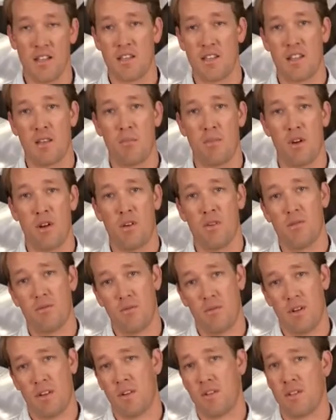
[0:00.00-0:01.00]
into the boat
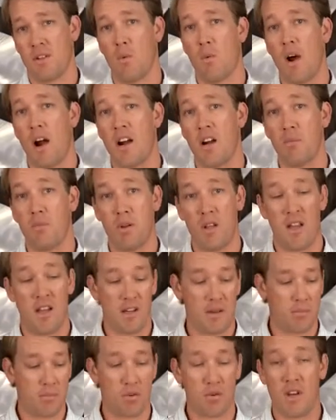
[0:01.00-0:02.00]
where there's a wire
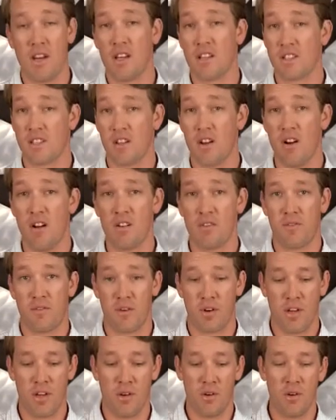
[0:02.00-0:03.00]
plug pre-installed
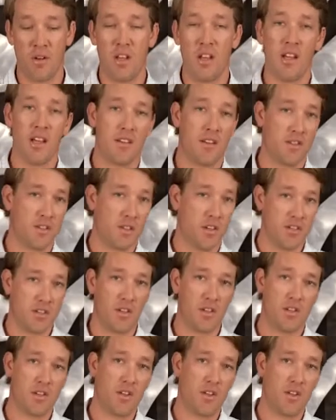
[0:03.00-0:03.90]
for you. There's also